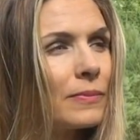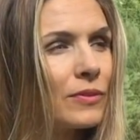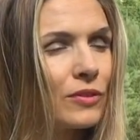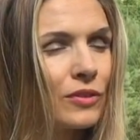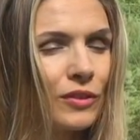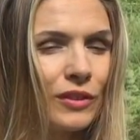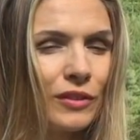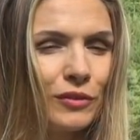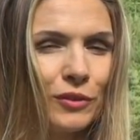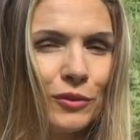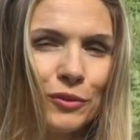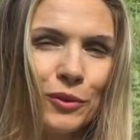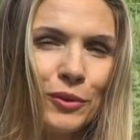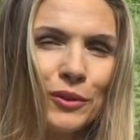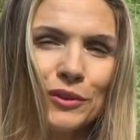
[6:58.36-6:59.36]
So if you
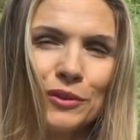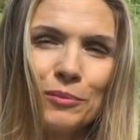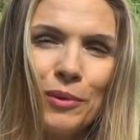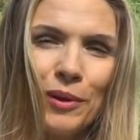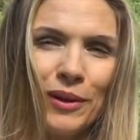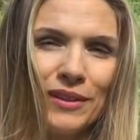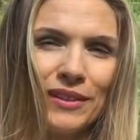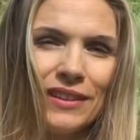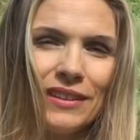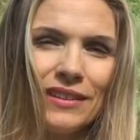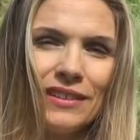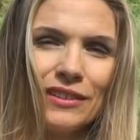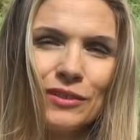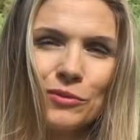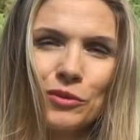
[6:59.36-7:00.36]
focus upon that
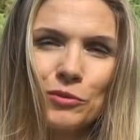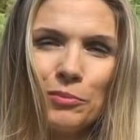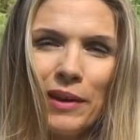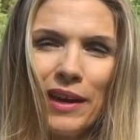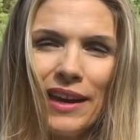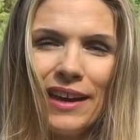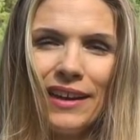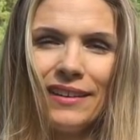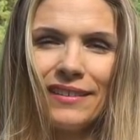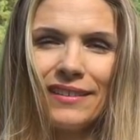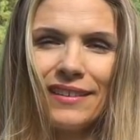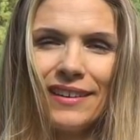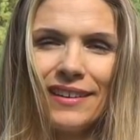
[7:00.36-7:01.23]
this was bad